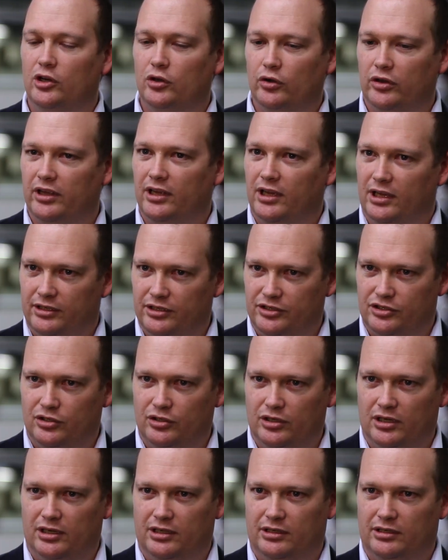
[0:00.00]
looking at
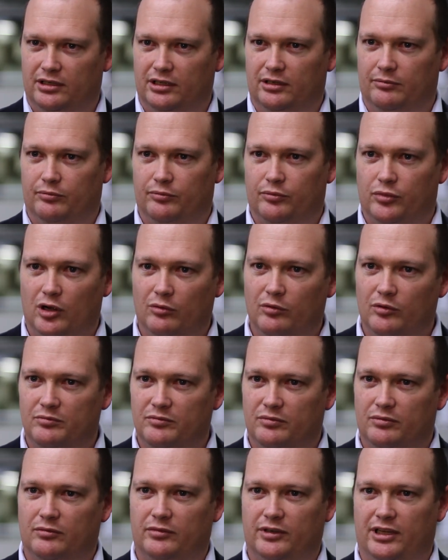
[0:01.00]
the problem
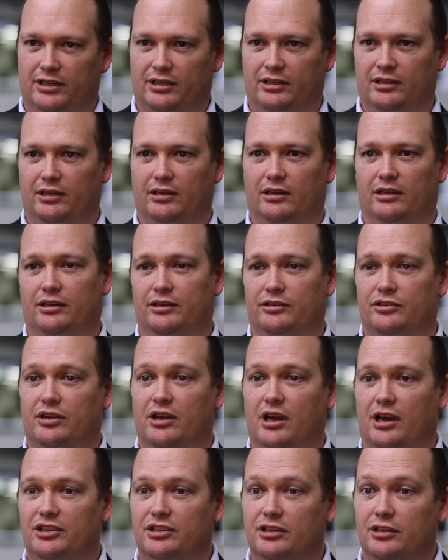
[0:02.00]
that the
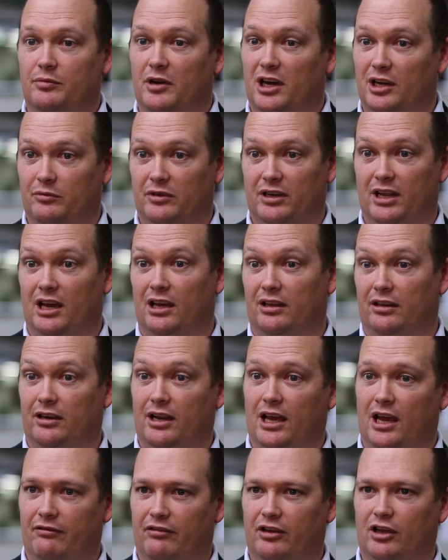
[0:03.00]
Education Department had in
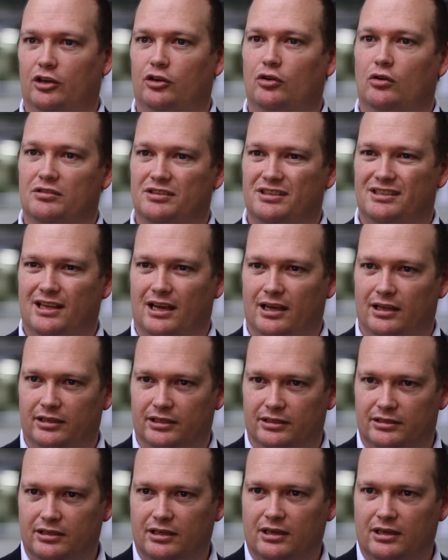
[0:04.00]
having a non-standard